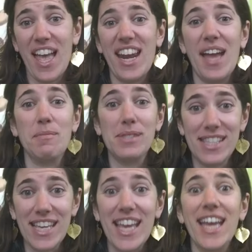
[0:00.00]
and I'm
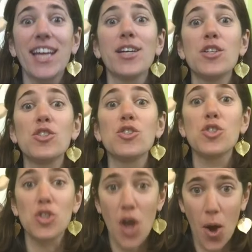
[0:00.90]
seeing
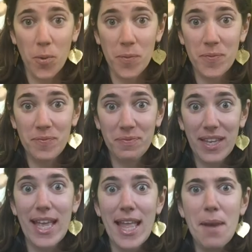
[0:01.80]
snow.
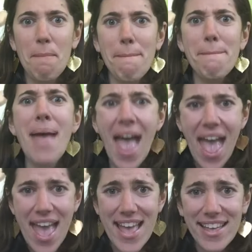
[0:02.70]
In
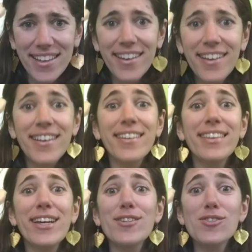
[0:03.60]
May,
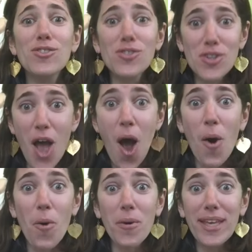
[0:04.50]
there's
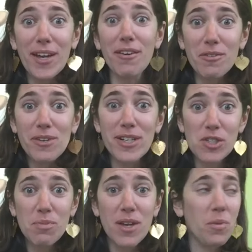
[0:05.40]
snow here in
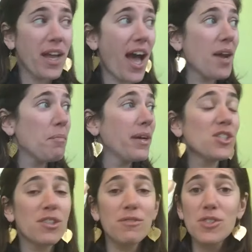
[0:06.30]
Richmond. We got a
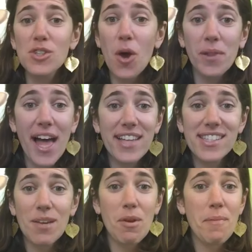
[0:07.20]
bunch of snow
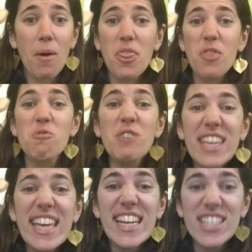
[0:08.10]
last night, about
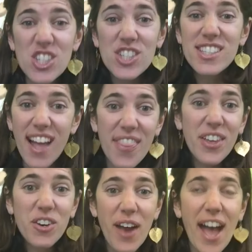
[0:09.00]
3 inches on
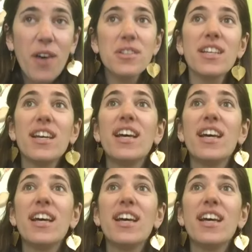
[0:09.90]
the ground.